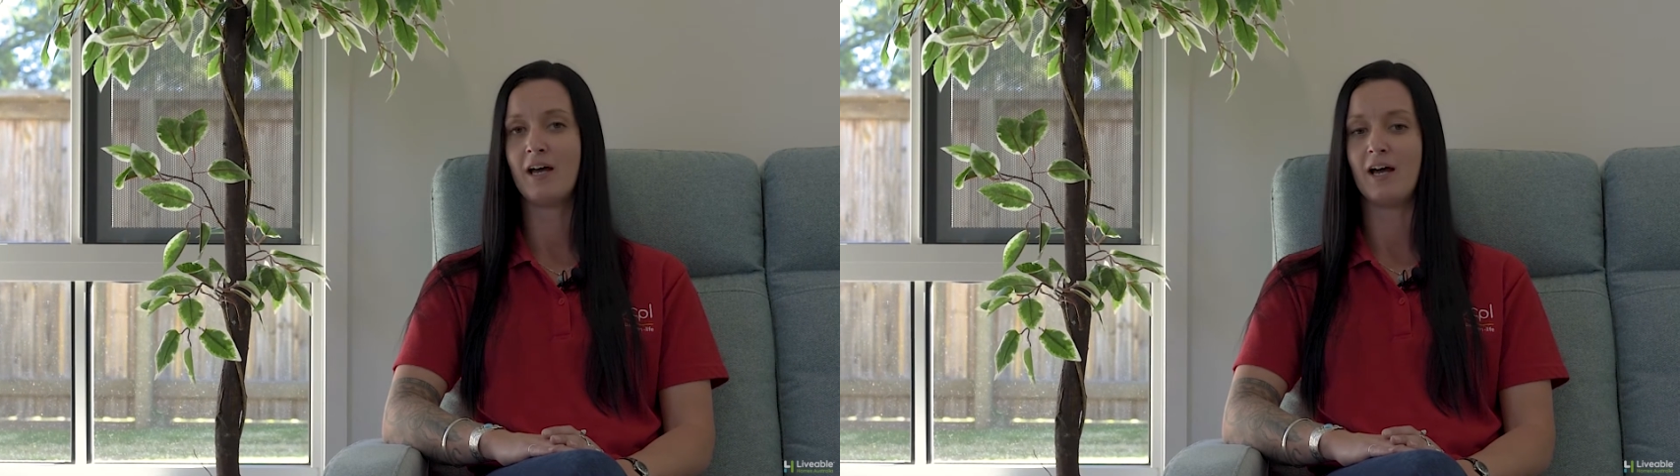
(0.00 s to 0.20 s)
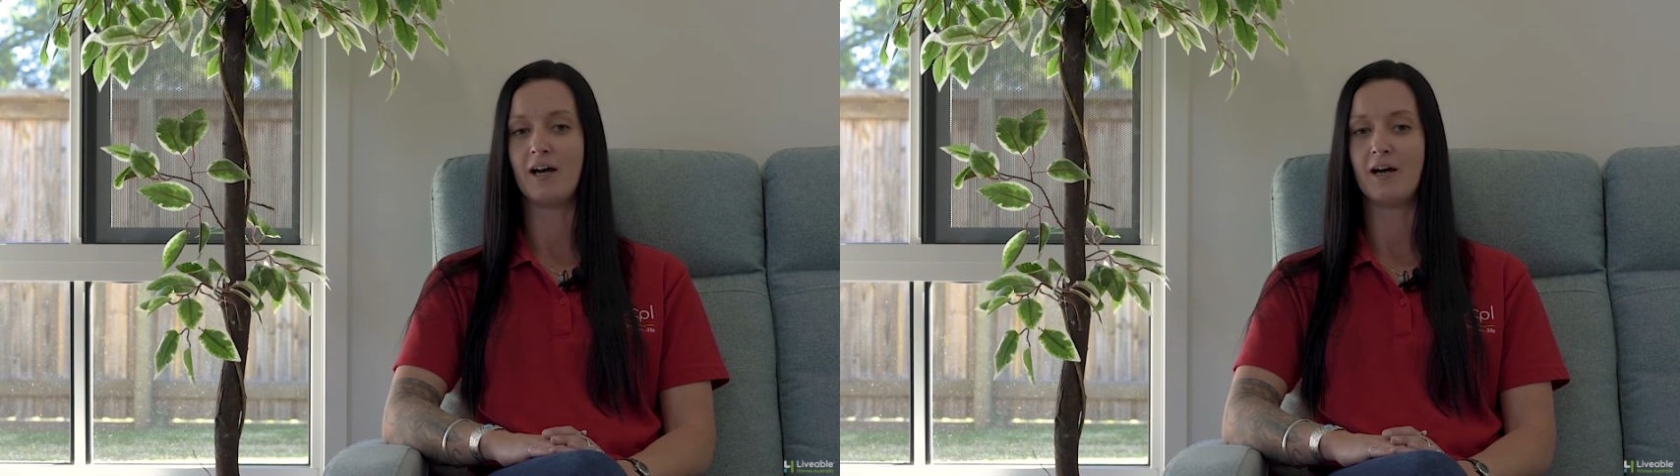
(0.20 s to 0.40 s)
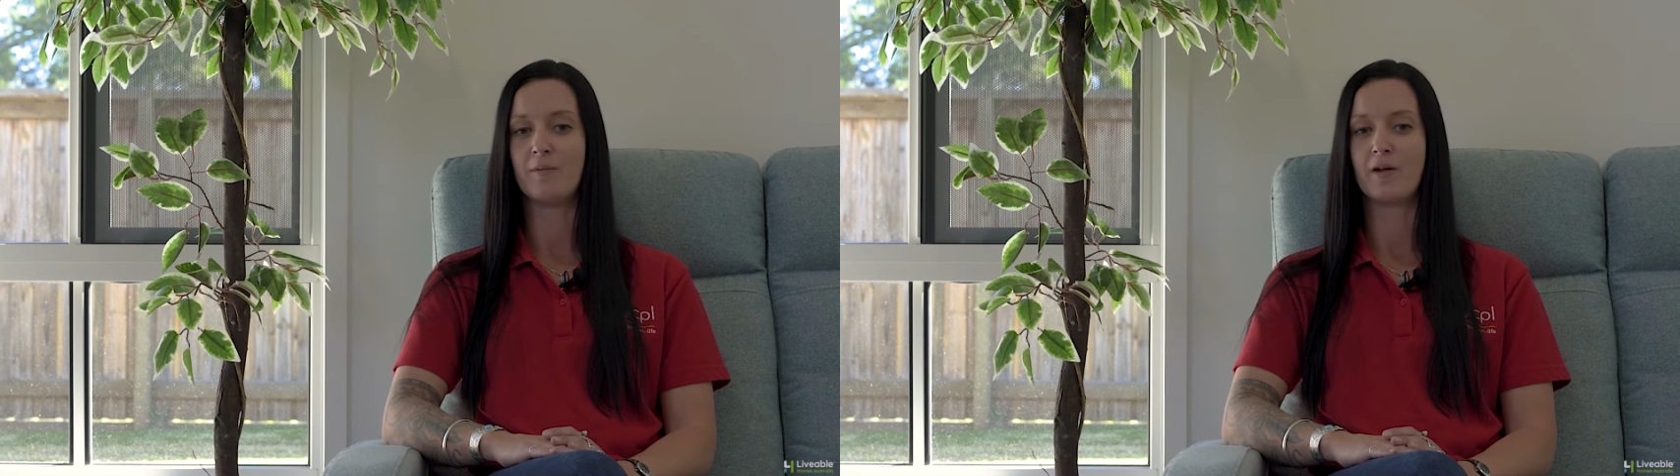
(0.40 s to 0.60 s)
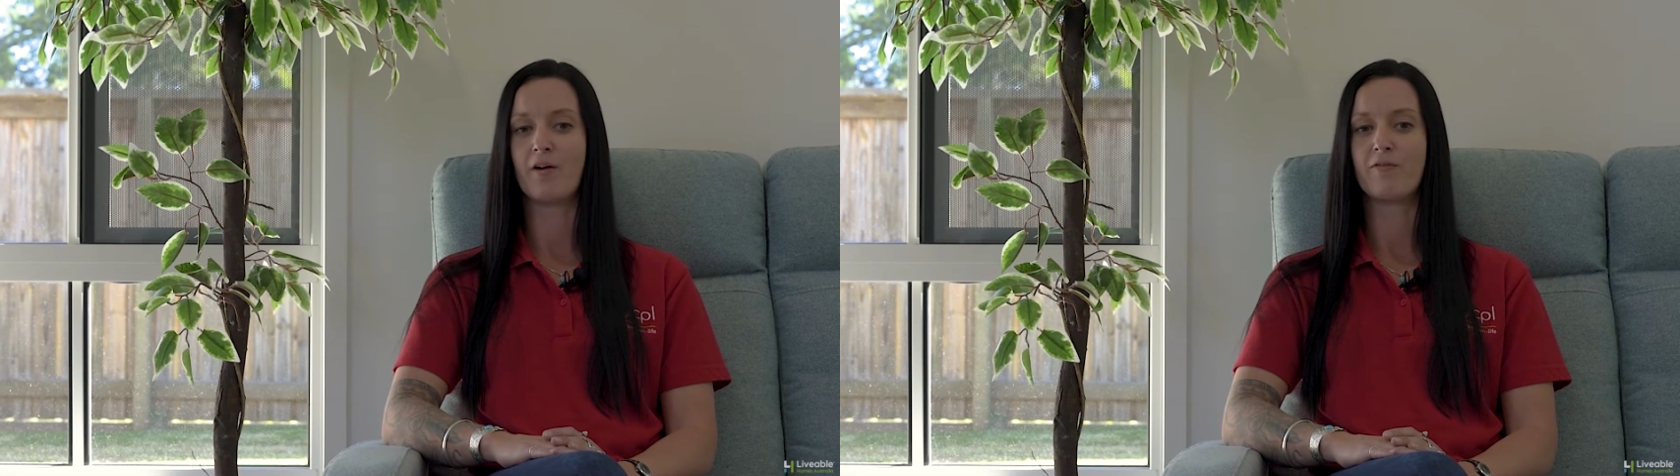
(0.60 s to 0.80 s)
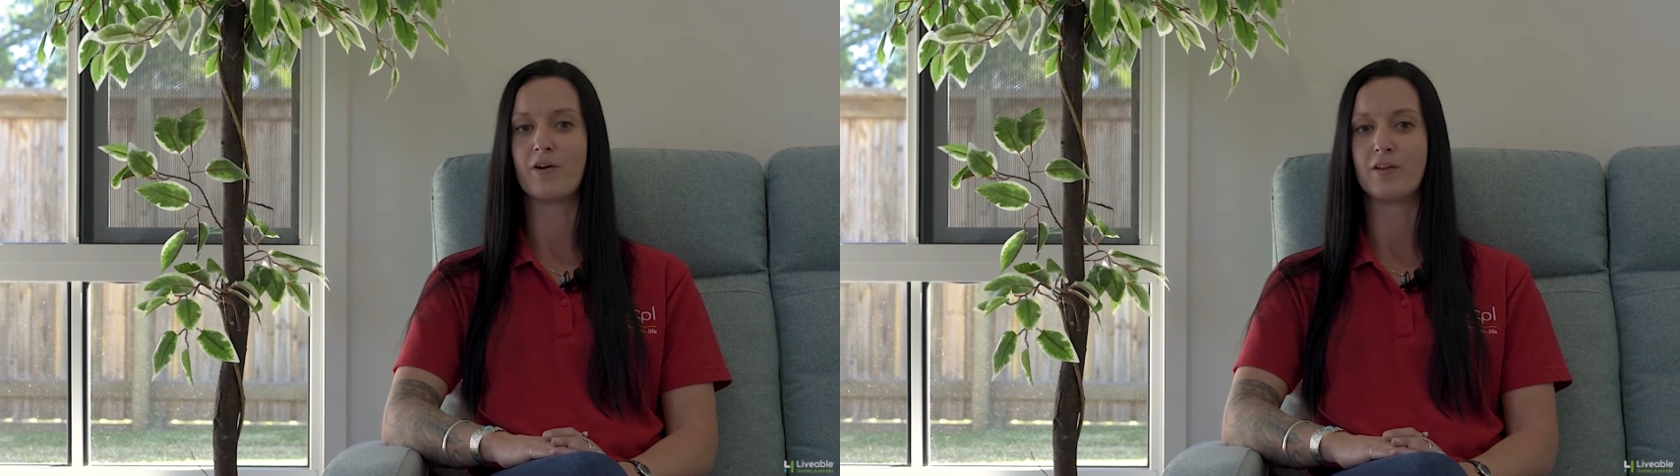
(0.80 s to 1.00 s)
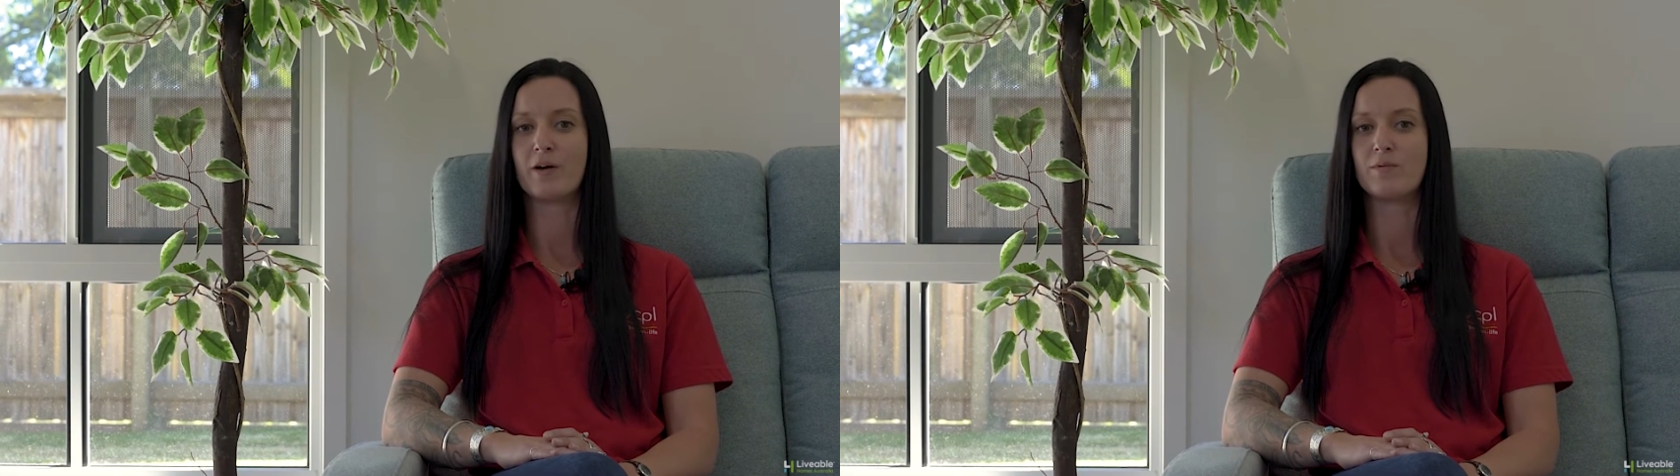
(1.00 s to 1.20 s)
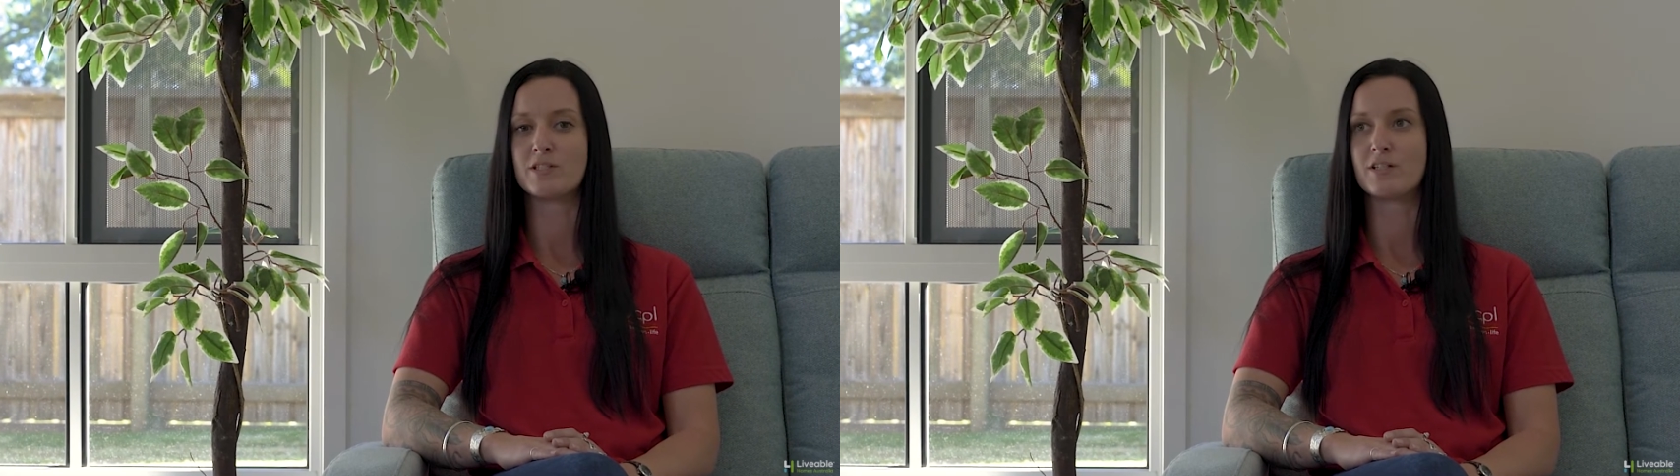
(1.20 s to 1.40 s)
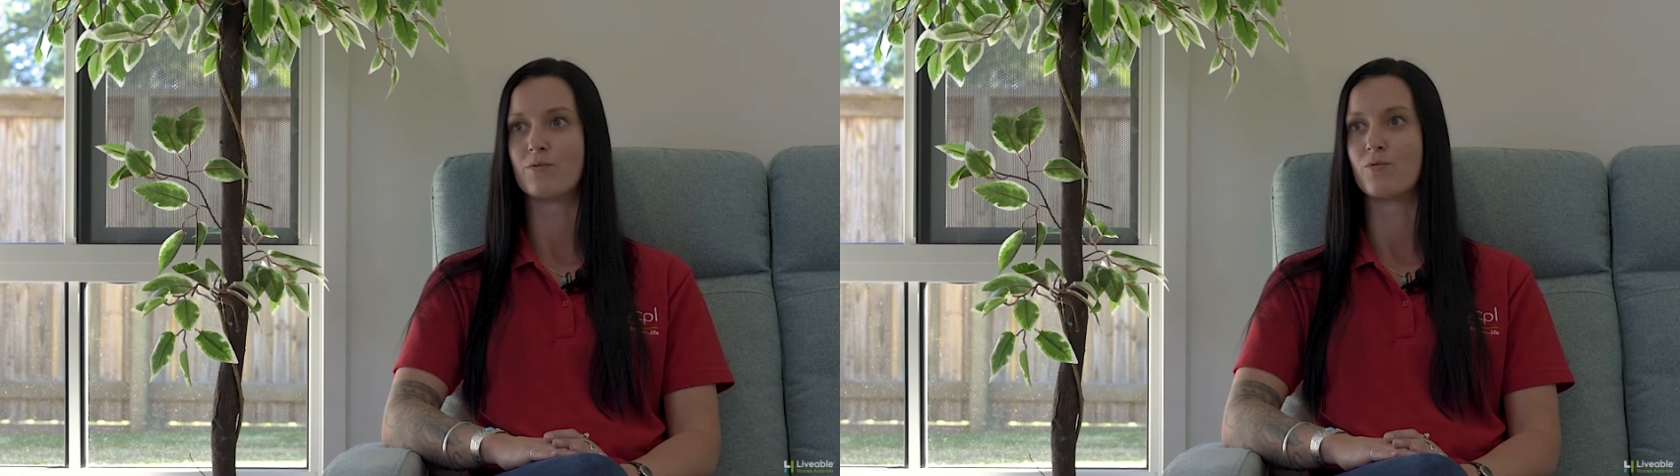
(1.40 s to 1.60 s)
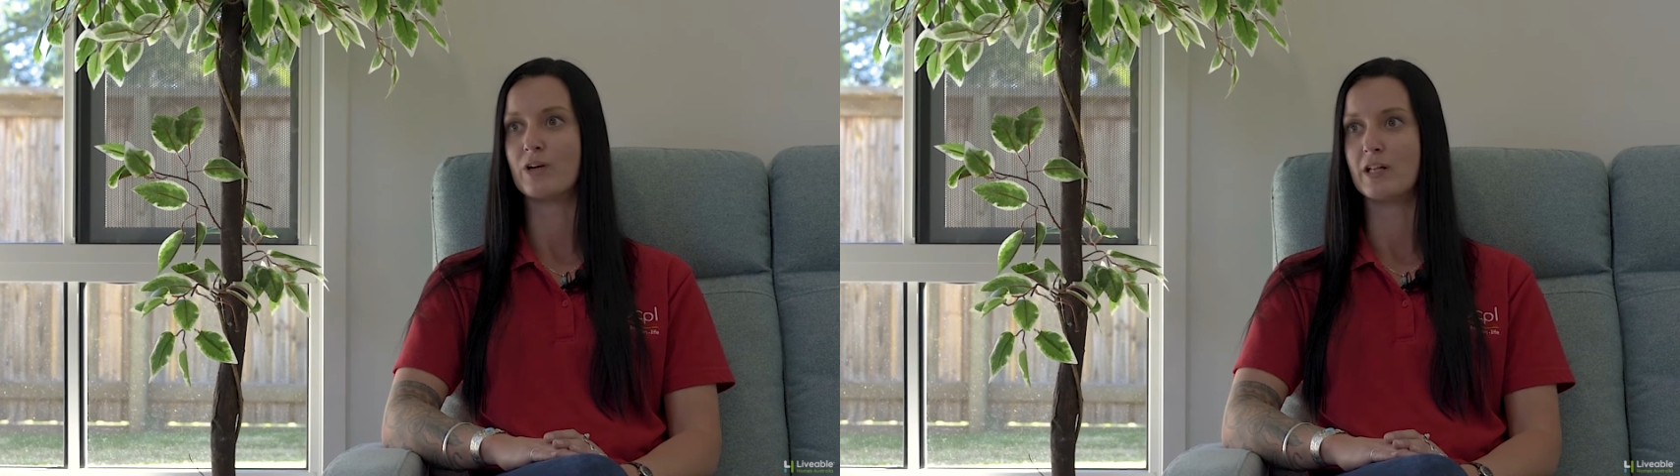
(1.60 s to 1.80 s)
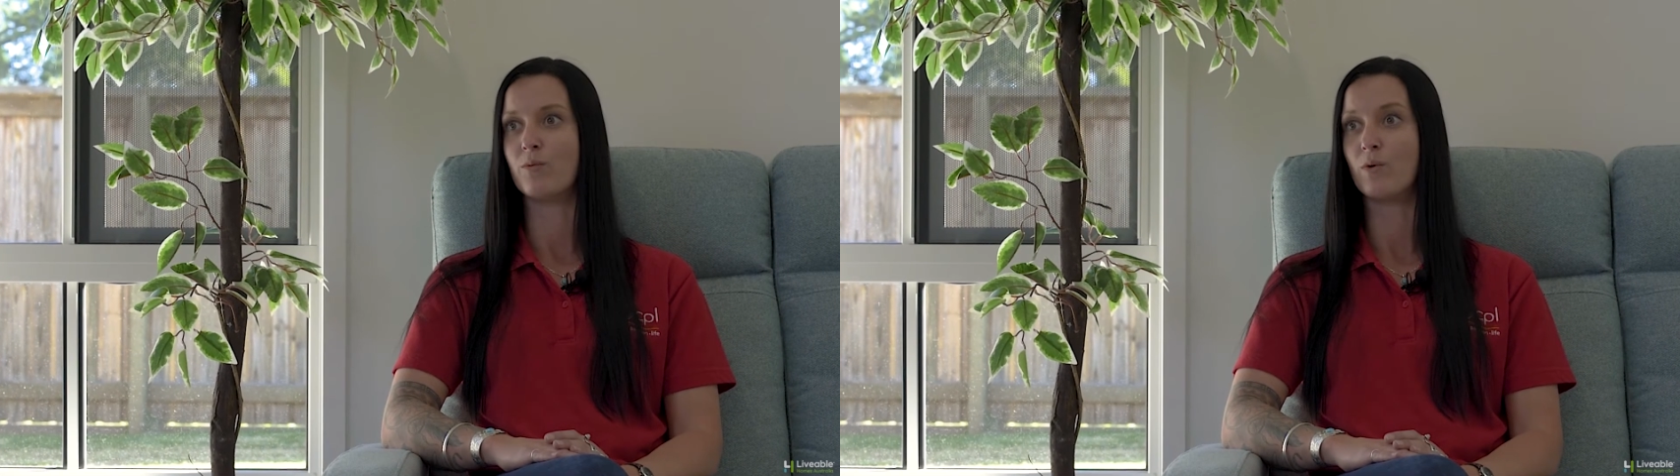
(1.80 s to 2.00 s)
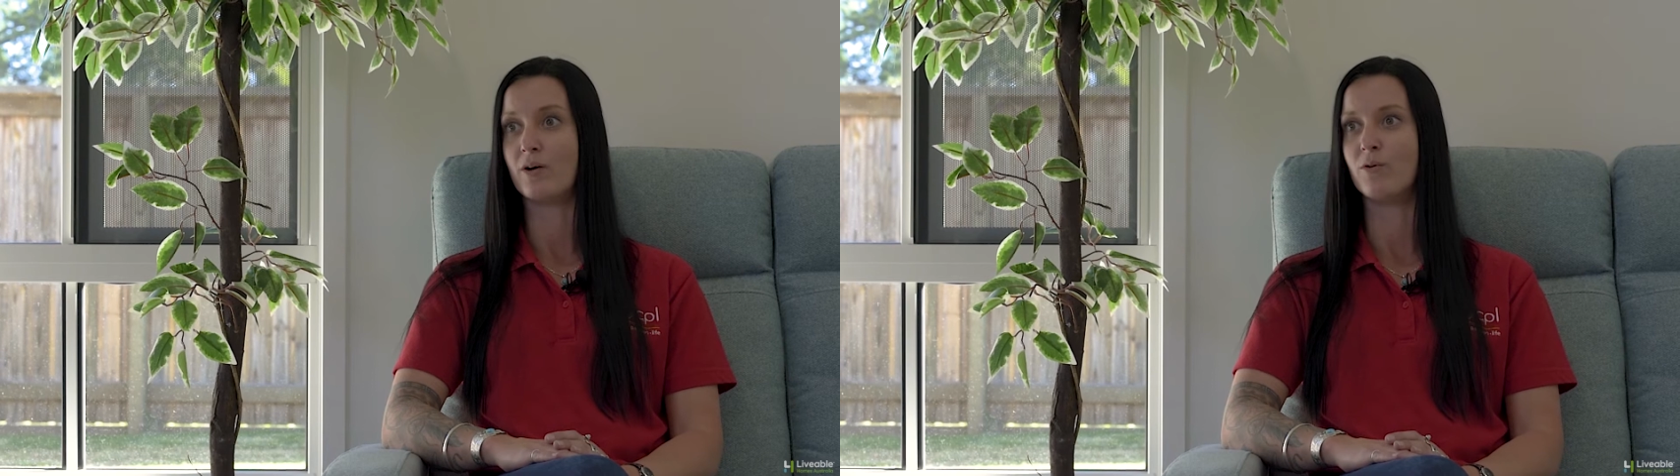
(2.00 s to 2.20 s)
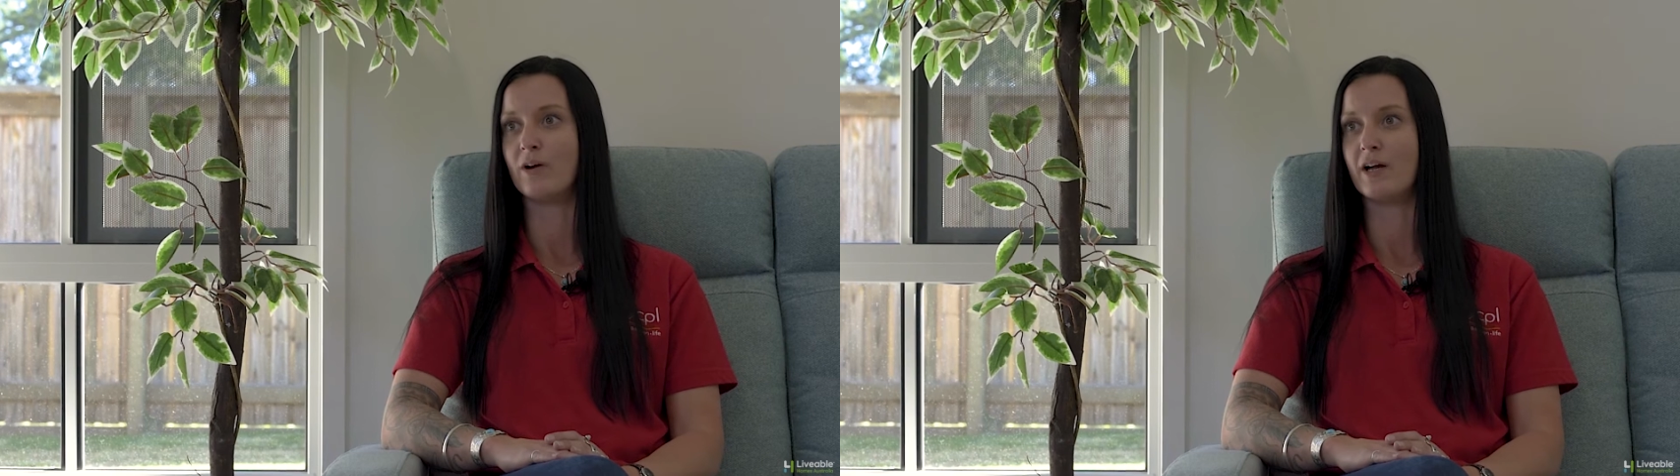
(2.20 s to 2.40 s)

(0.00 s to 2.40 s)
and I felt that was done really well,